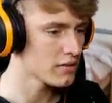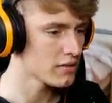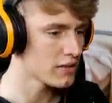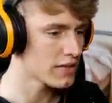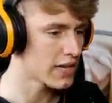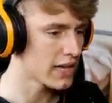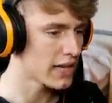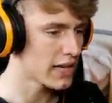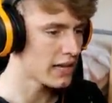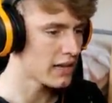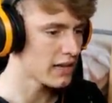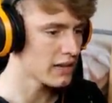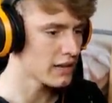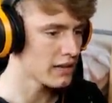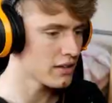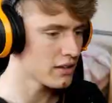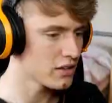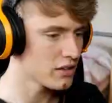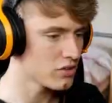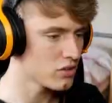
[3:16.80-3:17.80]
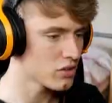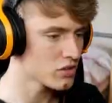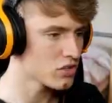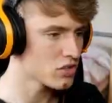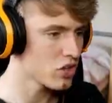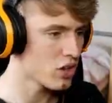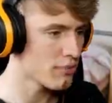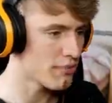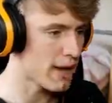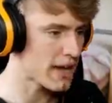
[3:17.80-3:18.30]
That... You just
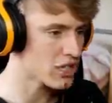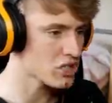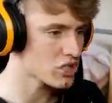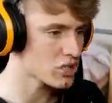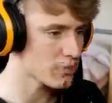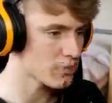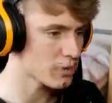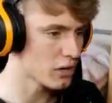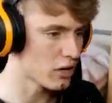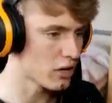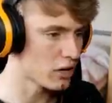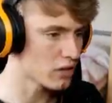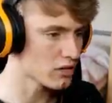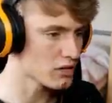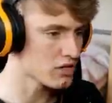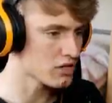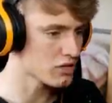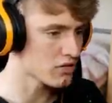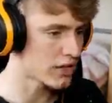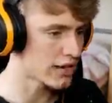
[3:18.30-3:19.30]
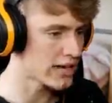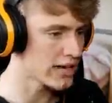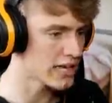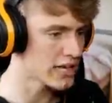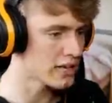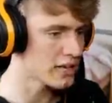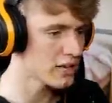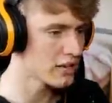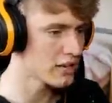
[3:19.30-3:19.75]
gotta match the blocks, right?